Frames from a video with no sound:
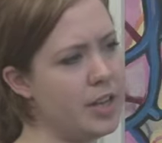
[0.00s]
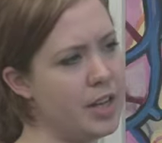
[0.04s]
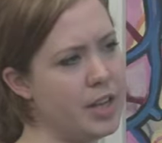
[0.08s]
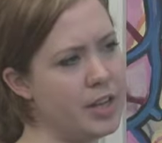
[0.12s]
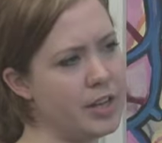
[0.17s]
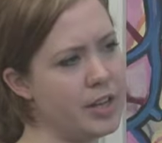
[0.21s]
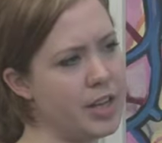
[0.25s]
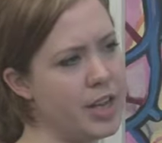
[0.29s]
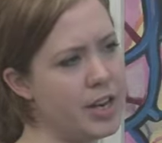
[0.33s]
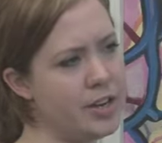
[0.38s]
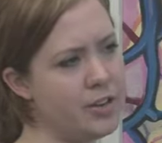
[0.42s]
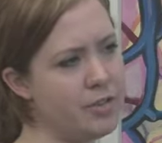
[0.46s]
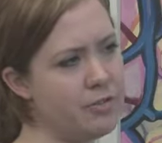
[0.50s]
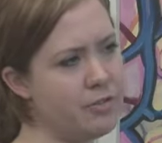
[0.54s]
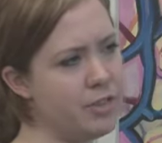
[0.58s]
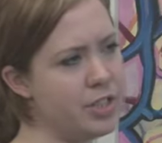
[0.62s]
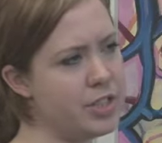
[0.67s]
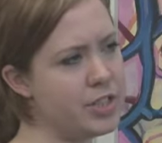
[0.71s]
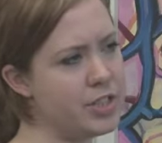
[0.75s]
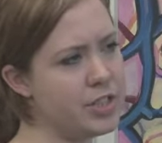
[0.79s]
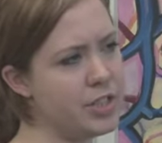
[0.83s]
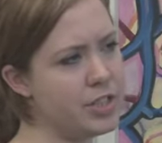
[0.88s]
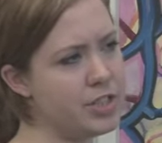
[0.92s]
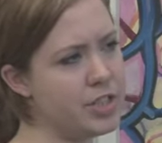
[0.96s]
And can your
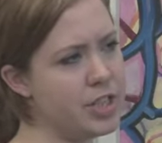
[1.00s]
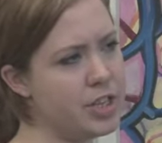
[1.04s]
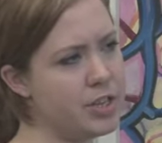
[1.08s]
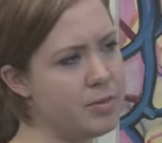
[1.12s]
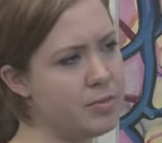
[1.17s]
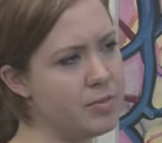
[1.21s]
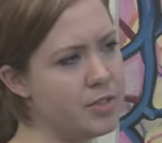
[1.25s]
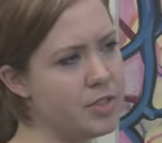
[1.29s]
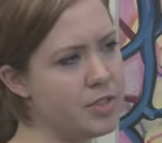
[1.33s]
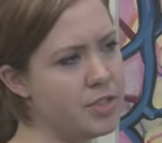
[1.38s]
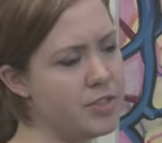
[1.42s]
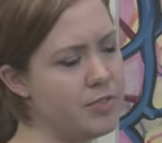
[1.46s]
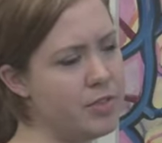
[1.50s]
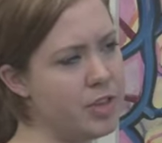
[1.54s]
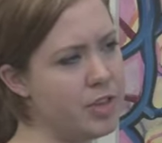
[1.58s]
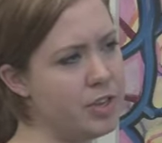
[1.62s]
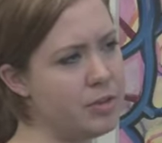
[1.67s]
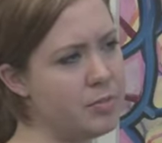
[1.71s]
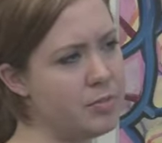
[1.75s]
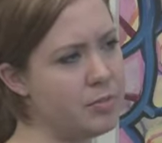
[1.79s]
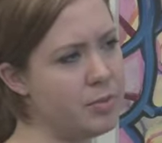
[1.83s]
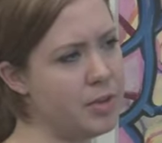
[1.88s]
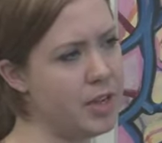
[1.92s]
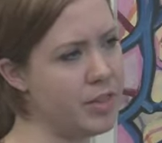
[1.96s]
research help to
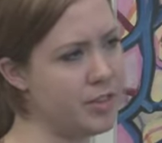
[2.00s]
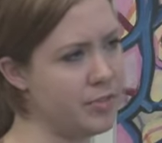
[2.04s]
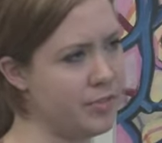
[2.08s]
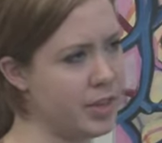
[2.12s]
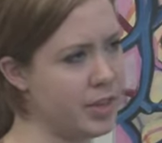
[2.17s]
develop other